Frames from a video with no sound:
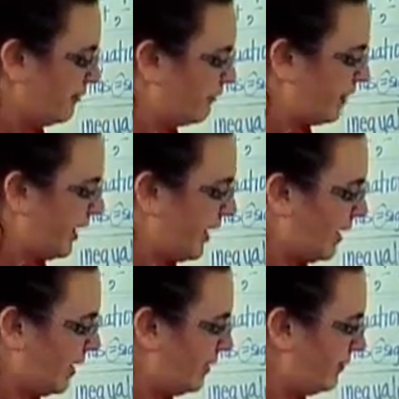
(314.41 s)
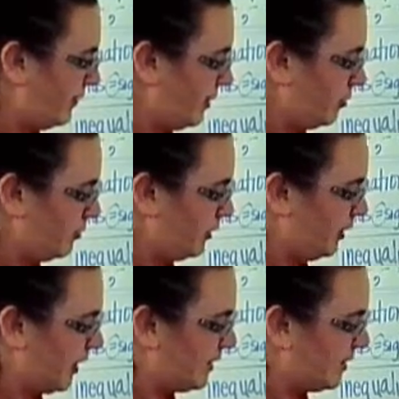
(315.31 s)
5
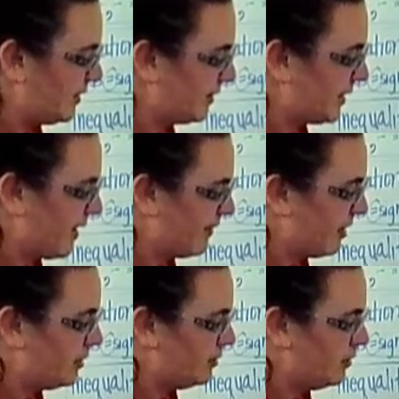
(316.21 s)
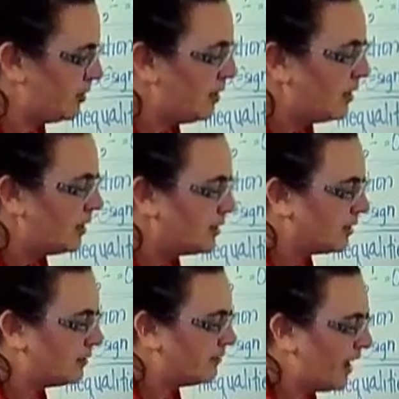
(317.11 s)
plus 7.
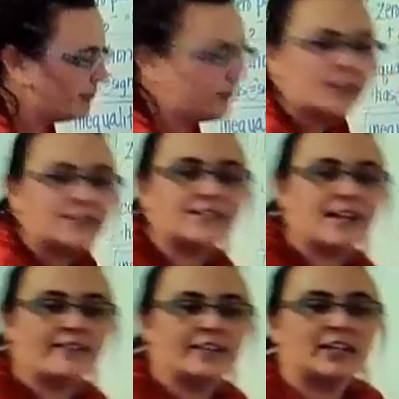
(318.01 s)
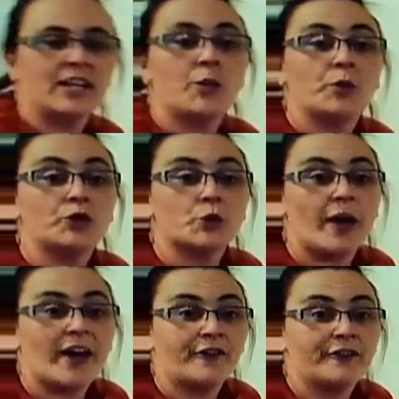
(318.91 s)
Does 5 plus 7 equal
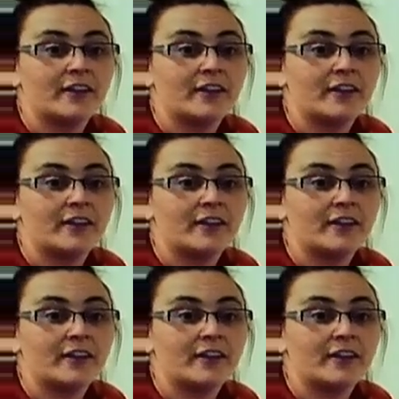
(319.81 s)
12?